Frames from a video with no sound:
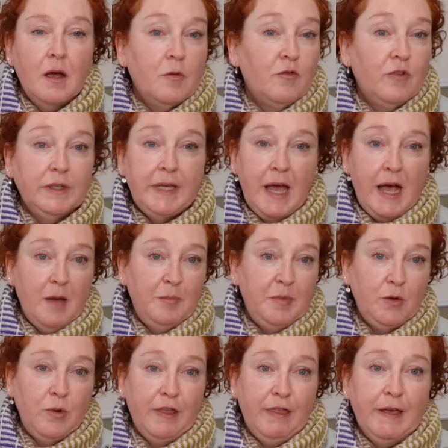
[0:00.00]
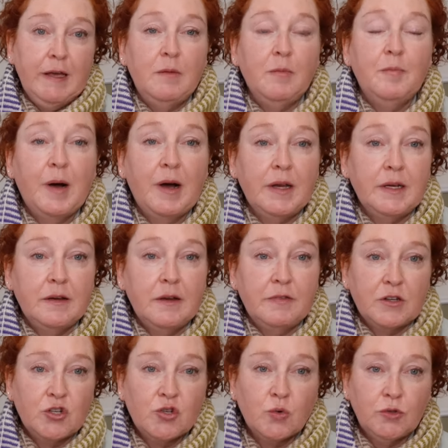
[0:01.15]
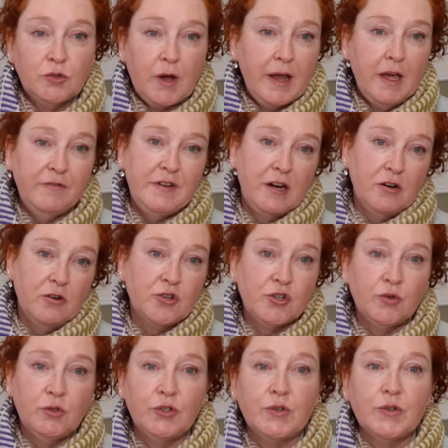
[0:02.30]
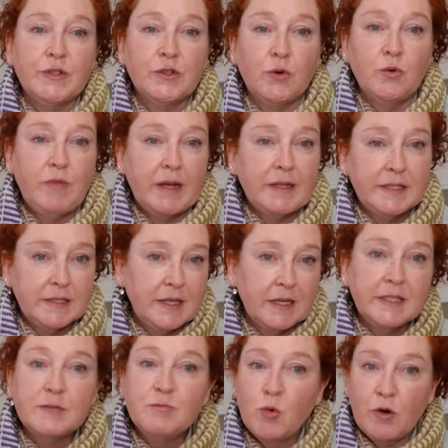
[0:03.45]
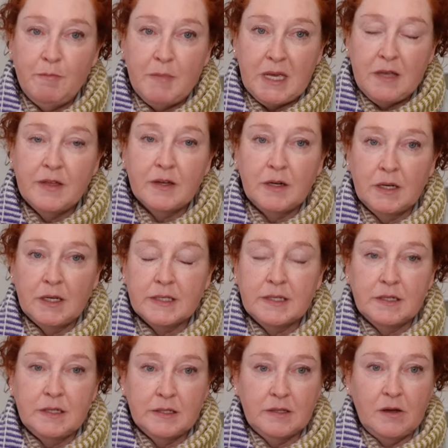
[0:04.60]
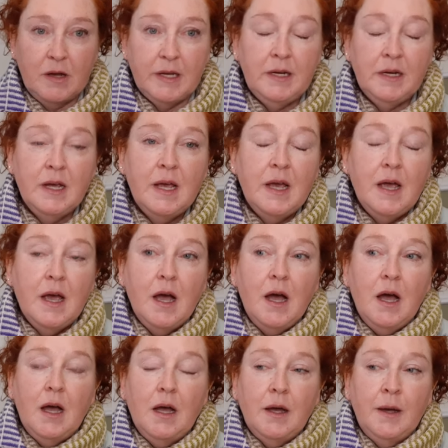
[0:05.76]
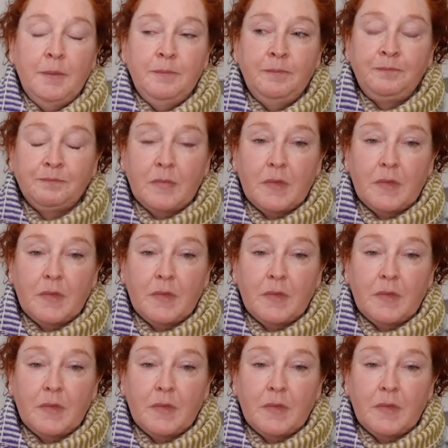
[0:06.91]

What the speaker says: really happy with it, but the shoulder, I have narrow shoulders, so that's more me than it is the design. I